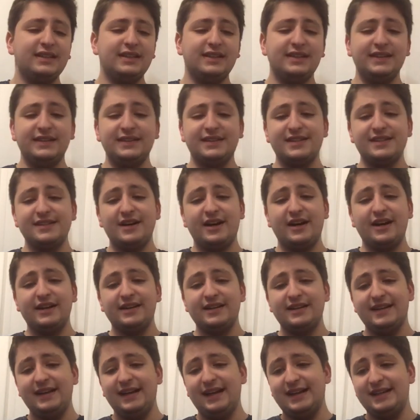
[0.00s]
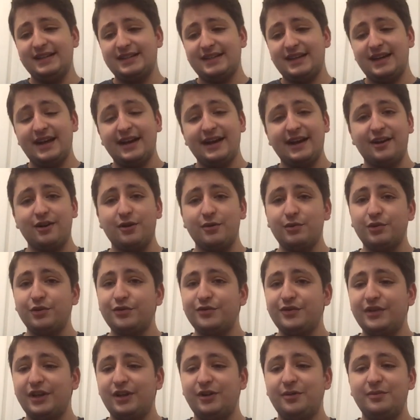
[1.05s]
it's not a terrible
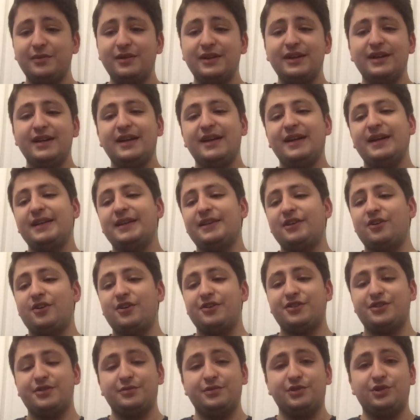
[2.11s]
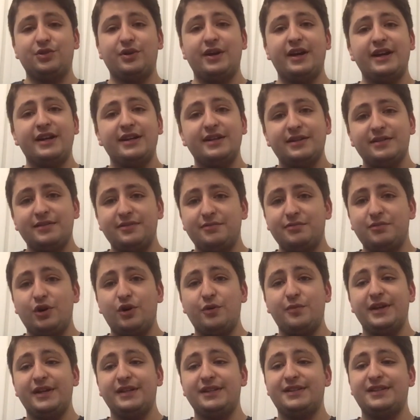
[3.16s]
film. There are some great
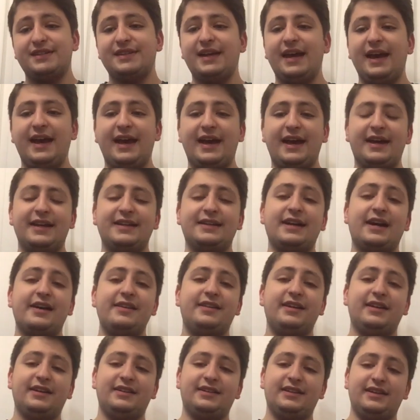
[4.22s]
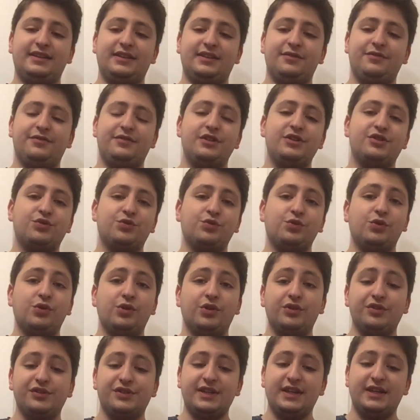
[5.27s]
moments, and I think that the
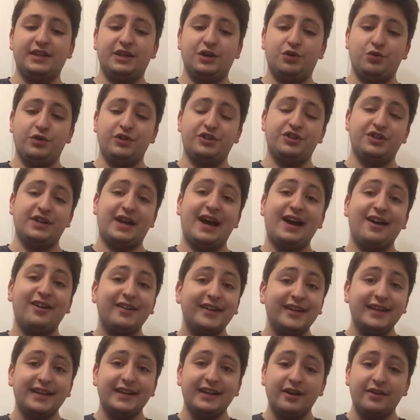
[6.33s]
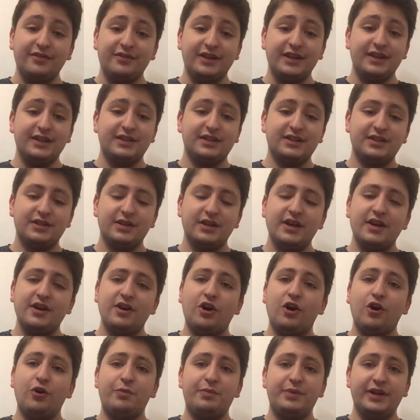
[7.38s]
visuals and the originality of it,
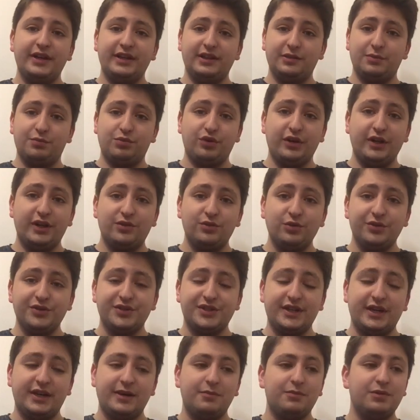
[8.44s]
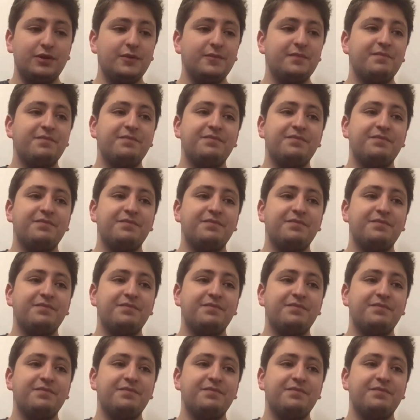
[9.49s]
opening the prequels up,